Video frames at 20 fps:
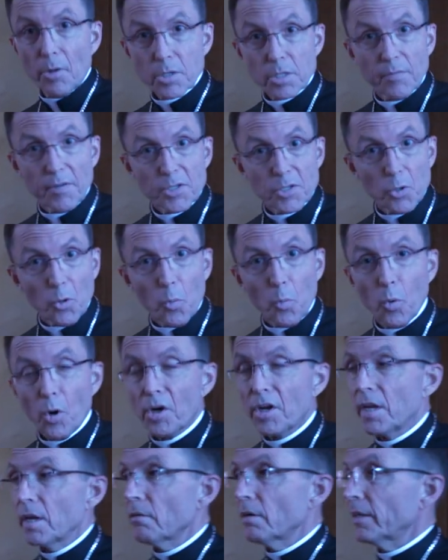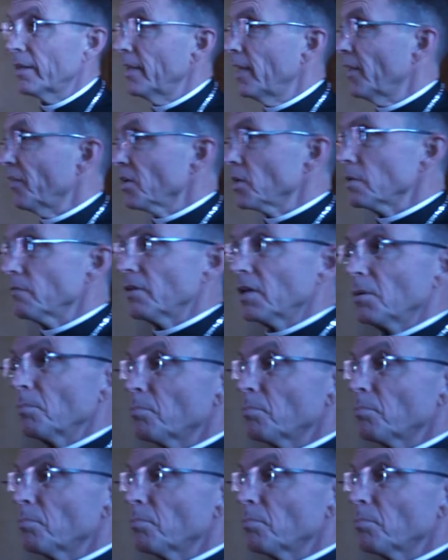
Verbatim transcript: those of us who work here at Catholic T V,